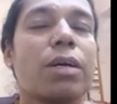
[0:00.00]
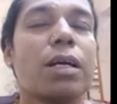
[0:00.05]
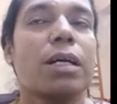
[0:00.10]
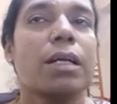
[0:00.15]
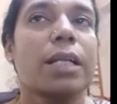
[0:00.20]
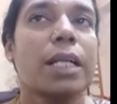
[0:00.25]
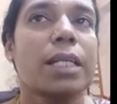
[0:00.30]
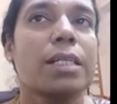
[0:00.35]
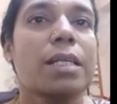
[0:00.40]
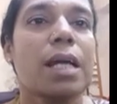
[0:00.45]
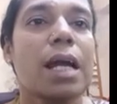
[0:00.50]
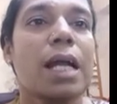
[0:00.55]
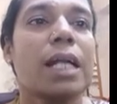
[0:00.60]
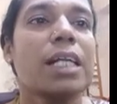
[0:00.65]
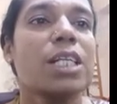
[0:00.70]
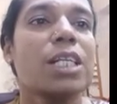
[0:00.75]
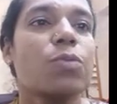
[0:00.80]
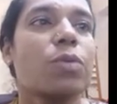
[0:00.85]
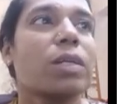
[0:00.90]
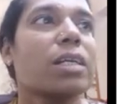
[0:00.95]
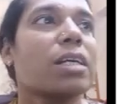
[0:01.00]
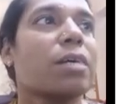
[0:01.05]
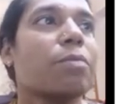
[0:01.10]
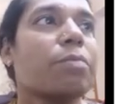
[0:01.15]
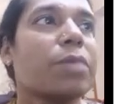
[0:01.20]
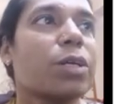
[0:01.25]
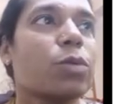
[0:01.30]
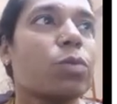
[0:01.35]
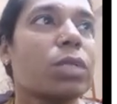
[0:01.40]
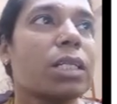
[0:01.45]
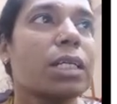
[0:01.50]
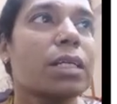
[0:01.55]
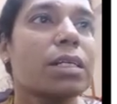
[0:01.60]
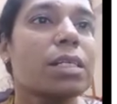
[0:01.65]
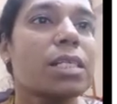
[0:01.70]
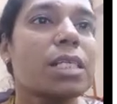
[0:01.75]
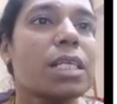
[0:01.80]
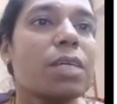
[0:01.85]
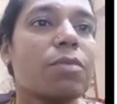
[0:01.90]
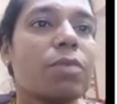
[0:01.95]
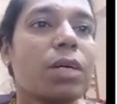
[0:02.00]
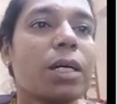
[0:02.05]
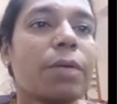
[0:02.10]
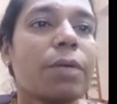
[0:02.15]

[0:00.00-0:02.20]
greater heights when compared with the receiver.